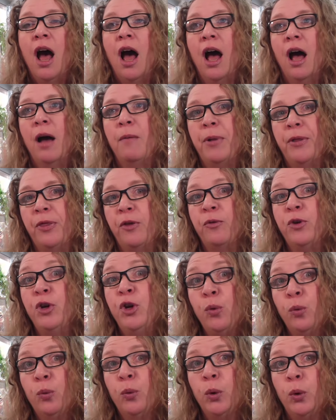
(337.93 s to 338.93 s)
um, but the
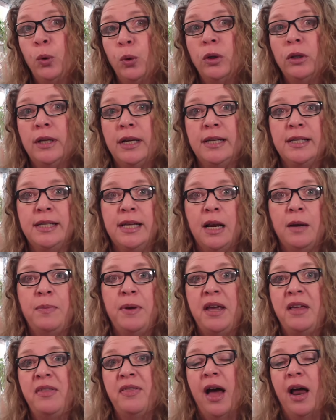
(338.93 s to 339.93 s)
new rule is going to
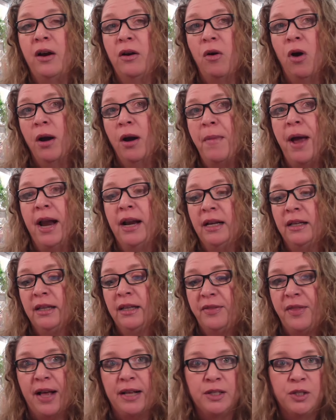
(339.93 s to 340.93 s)
be that
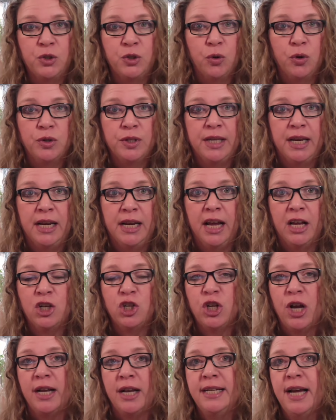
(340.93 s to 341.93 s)
automatically that store is going to get
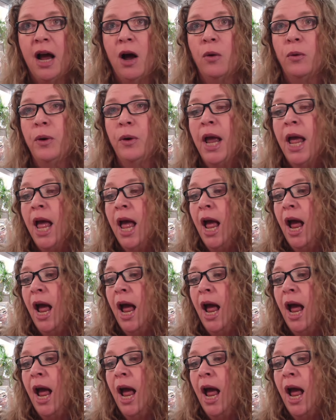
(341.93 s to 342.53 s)
shut down.